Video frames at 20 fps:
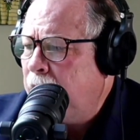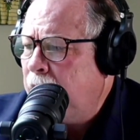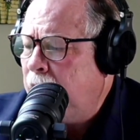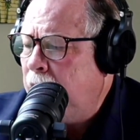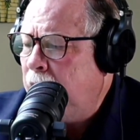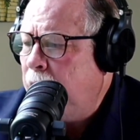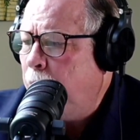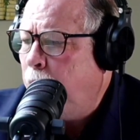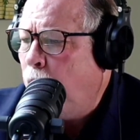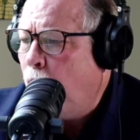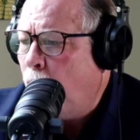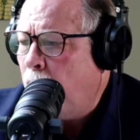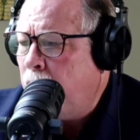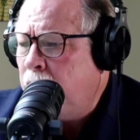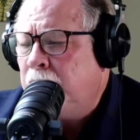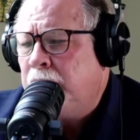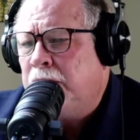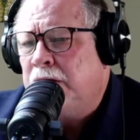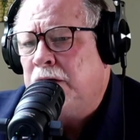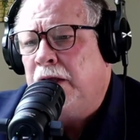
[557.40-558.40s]

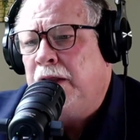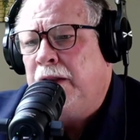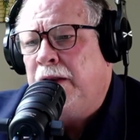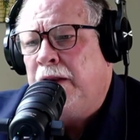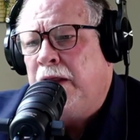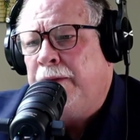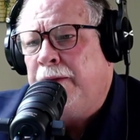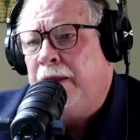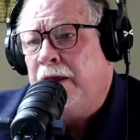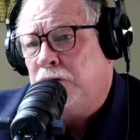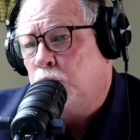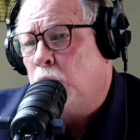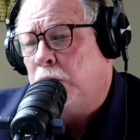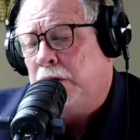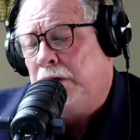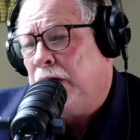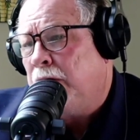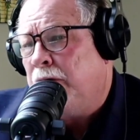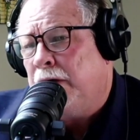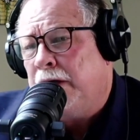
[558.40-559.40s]
important. And that's
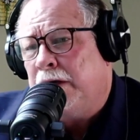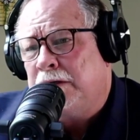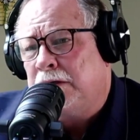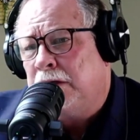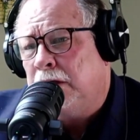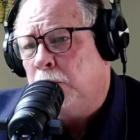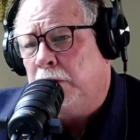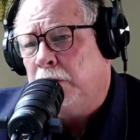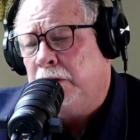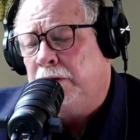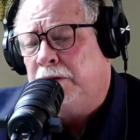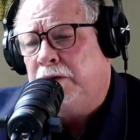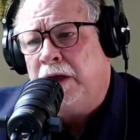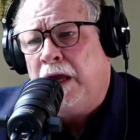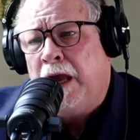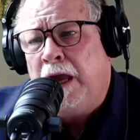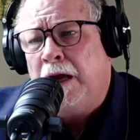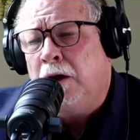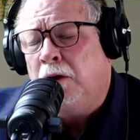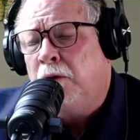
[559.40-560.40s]
worked out nicely with
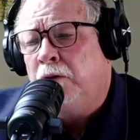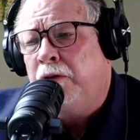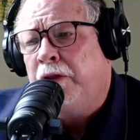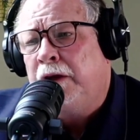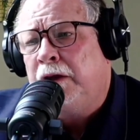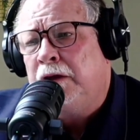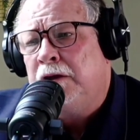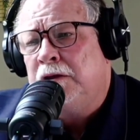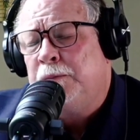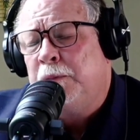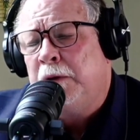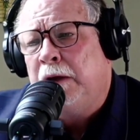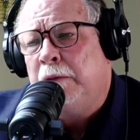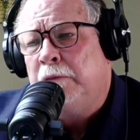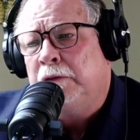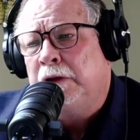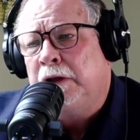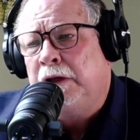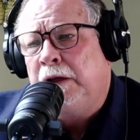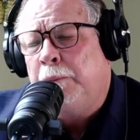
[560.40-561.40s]
Diego, that he's been
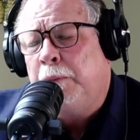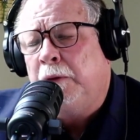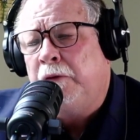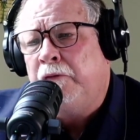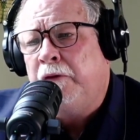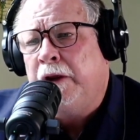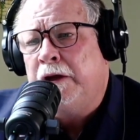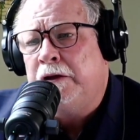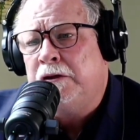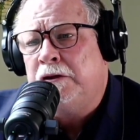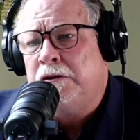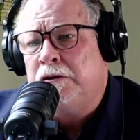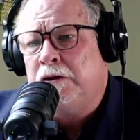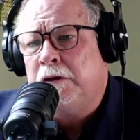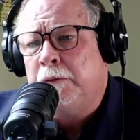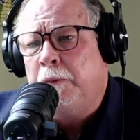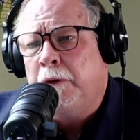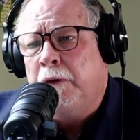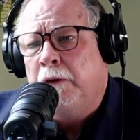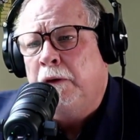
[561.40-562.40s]
able to keep a
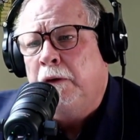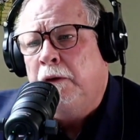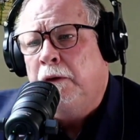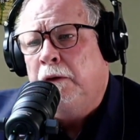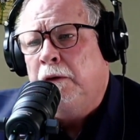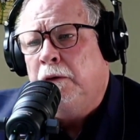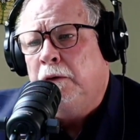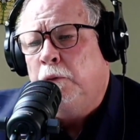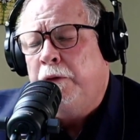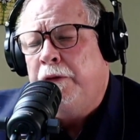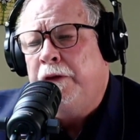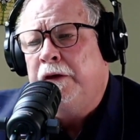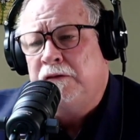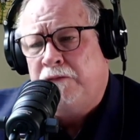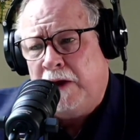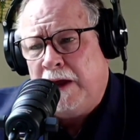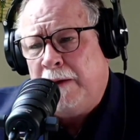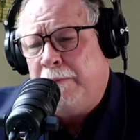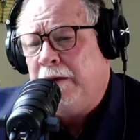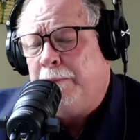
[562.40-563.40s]
relationship with his
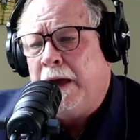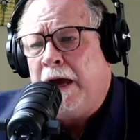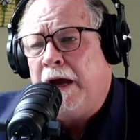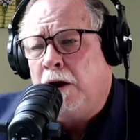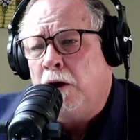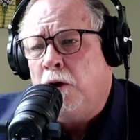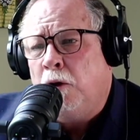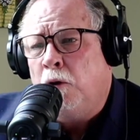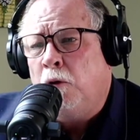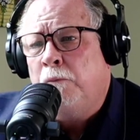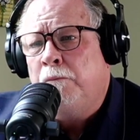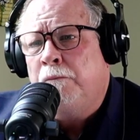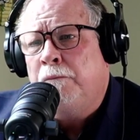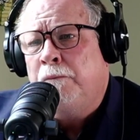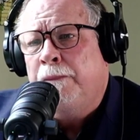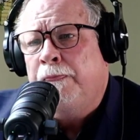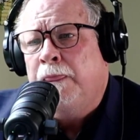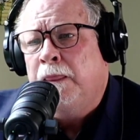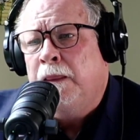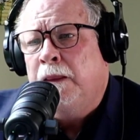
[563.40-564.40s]
family back home.
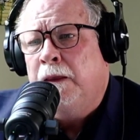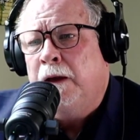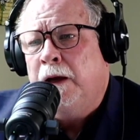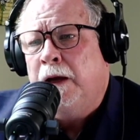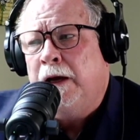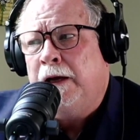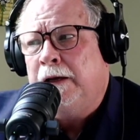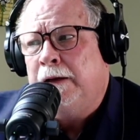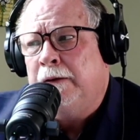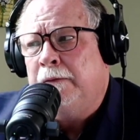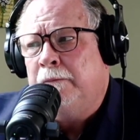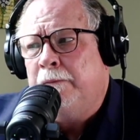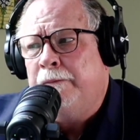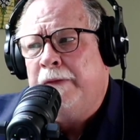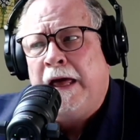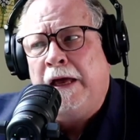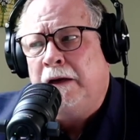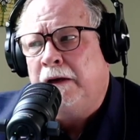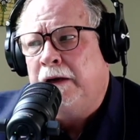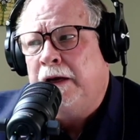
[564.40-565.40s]

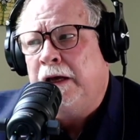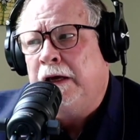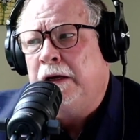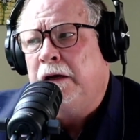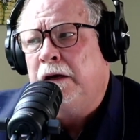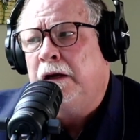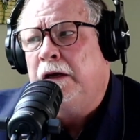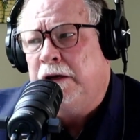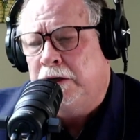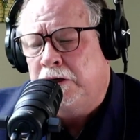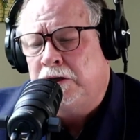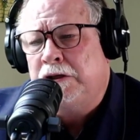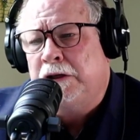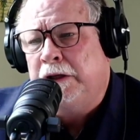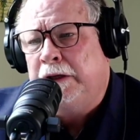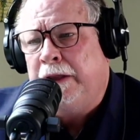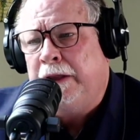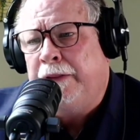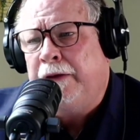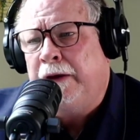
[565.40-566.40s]
Not
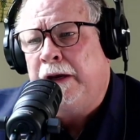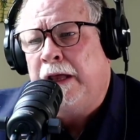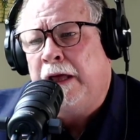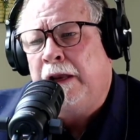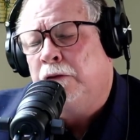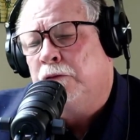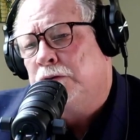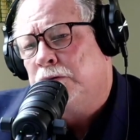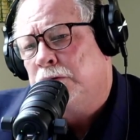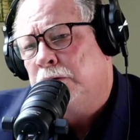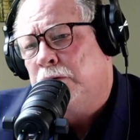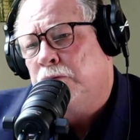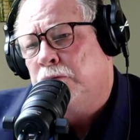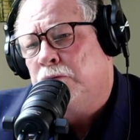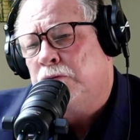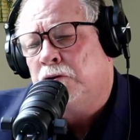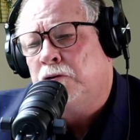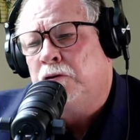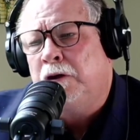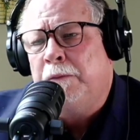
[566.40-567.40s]
initially, I think, not in those
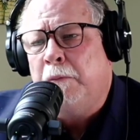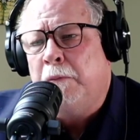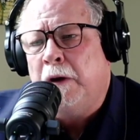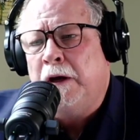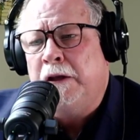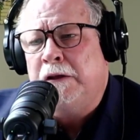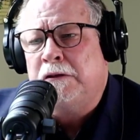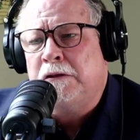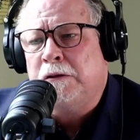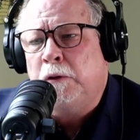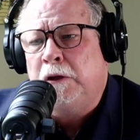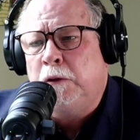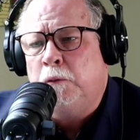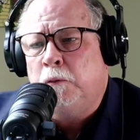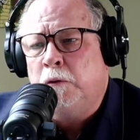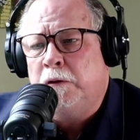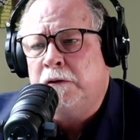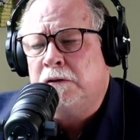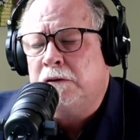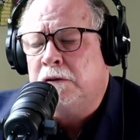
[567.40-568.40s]
early months when he
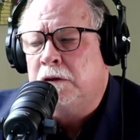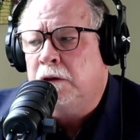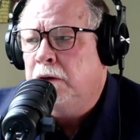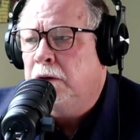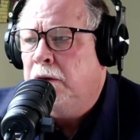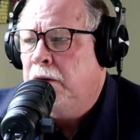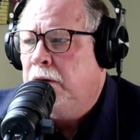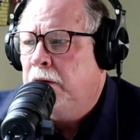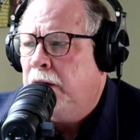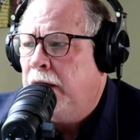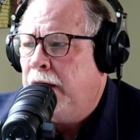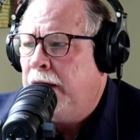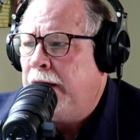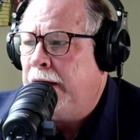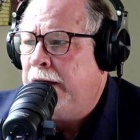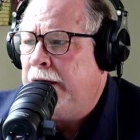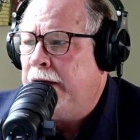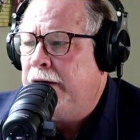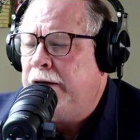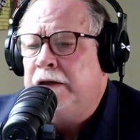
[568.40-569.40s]
was
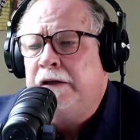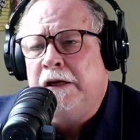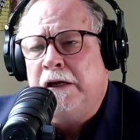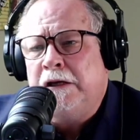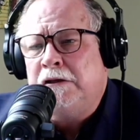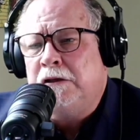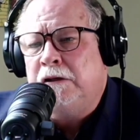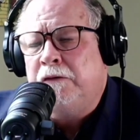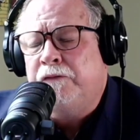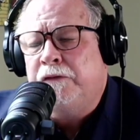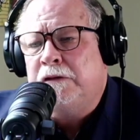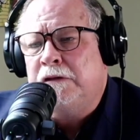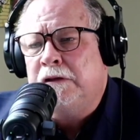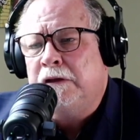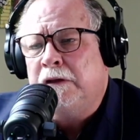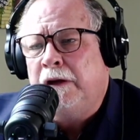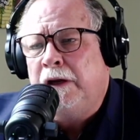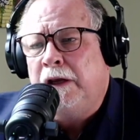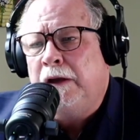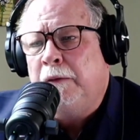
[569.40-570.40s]
in a detention
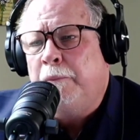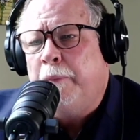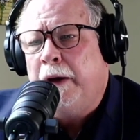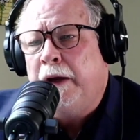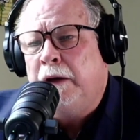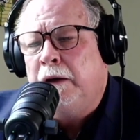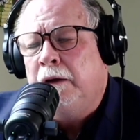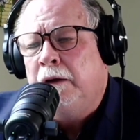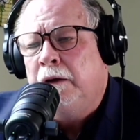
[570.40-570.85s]
facility, but